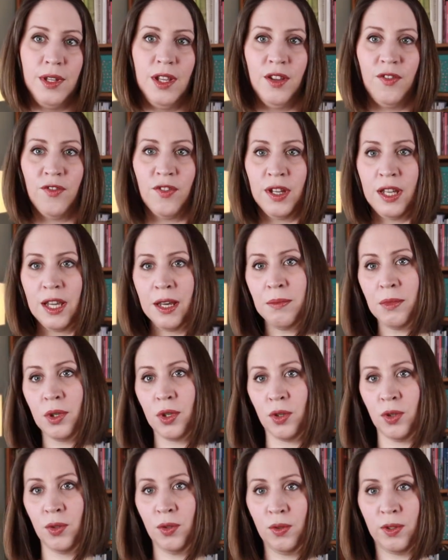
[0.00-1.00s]
If I am
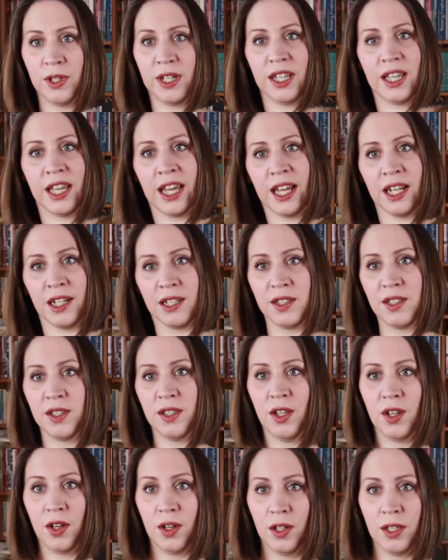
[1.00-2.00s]
cold, I can
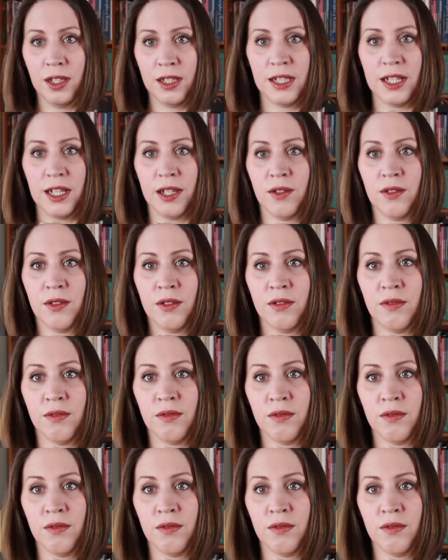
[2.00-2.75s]
snuggle it down.